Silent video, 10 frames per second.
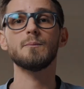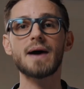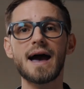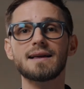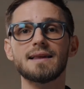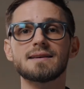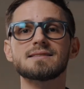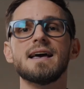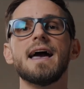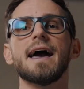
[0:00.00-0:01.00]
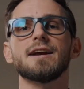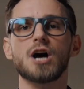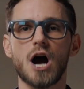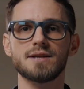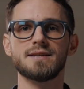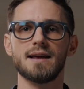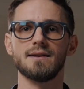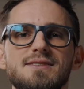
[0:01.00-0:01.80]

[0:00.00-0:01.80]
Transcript: backlinks, and content.